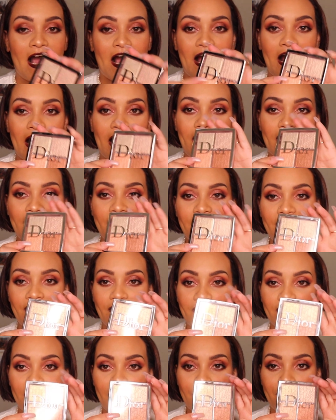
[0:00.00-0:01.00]
I
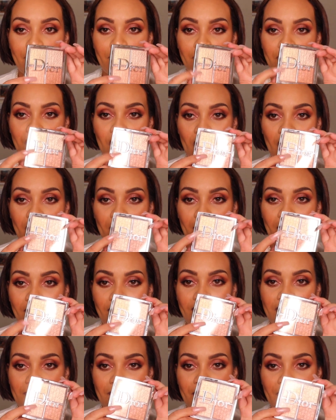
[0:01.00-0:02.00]
hear a lot of people talk
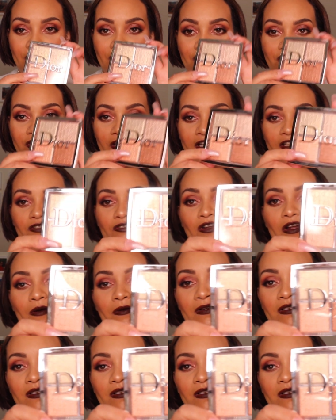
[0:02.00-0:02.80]
about this peach shade so I